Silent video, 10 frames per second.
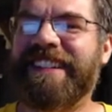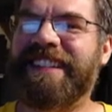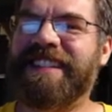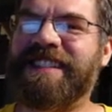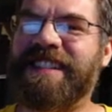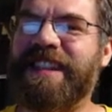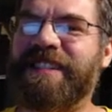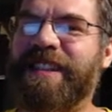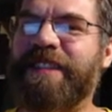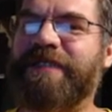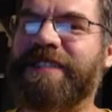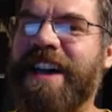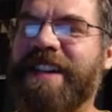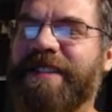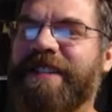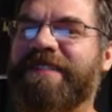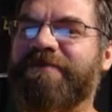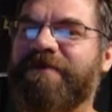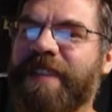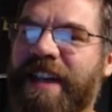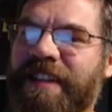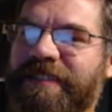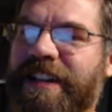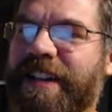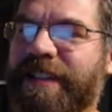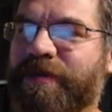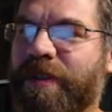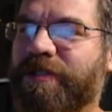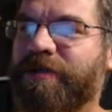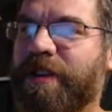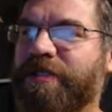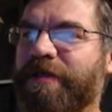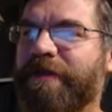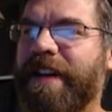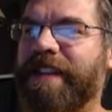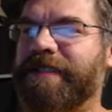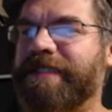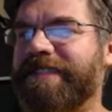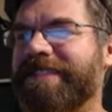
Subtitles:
Steven Tyner had 22 fights.